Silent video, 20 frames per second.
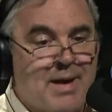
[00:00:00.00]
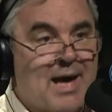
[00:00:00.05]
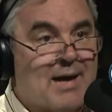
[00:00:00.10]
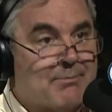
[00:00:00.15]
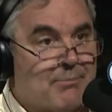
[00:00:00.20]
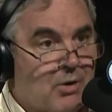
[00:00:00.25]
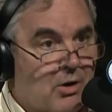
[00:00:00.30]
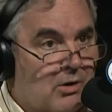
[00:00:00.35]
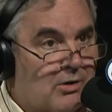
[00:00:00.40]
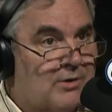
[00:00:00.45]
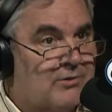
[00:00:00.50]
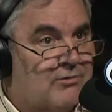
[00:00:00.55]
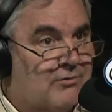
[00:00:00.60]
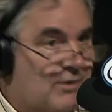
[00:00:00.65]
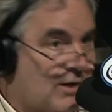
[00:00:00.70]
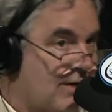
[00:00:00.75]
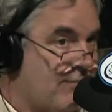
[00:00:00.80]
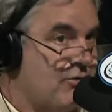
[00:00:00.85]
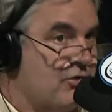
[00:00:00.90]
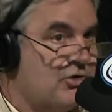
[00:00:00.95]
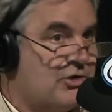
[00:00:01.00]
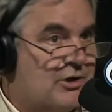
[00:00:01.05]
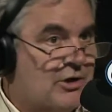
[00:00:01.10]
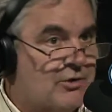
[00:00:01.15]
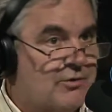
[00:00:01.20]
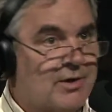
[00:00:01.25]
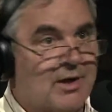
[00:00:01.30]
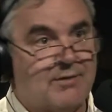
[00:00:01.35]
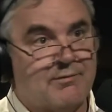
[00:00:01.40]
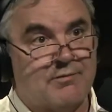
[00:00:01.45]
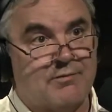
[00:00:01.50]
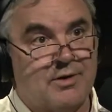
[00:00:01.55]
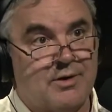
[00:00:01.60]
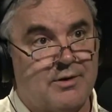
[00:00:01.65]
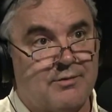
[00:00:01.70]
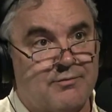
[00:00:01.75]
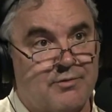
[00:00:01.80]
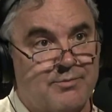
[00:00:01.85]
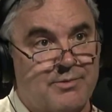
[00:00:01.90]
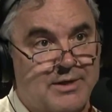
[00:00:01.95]
back, Paul, let's have you share that
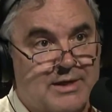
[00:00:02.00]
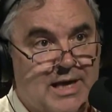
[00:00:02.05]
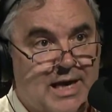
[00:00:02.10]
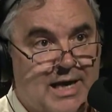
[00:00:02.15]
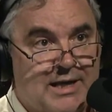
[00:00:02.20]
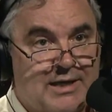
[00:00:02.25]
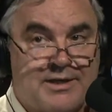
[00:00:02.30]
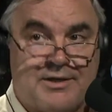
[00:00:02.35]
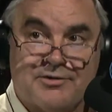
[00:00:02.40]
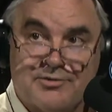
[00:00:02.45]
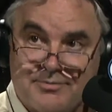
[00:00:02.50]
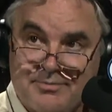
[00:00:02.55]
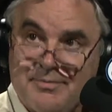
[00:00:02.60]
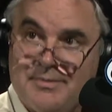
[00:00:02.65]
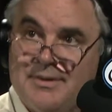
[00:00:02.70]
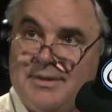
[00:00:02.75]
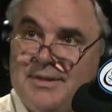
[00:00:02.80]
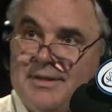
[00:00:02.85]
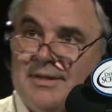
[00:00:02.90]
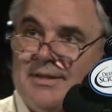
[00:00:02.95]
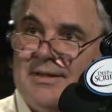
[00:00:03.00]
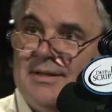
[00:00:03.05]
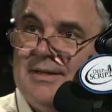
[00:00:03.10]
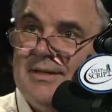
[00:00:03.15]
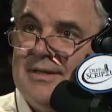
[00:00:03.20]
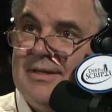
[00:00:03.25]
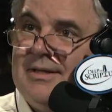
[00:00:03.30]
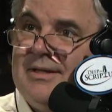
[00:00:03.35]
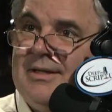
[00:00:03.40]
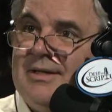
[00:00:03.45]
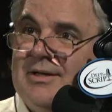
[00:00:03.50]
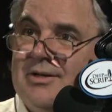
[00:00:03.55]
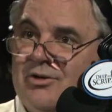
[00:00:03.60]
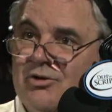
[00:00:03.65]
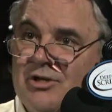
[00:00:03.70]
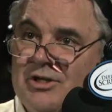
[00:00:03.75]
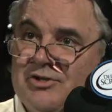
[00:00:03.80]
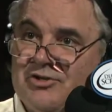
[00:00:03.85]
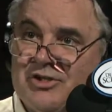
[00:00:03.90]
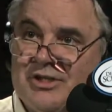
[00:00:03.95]
uh, from the Catechism.
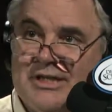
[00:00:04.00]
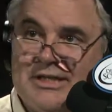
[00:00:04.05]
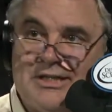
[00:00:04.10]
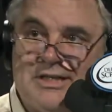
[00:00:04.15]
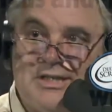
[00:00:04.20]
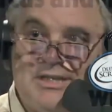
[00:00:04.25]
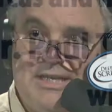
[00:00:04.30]
You're listening to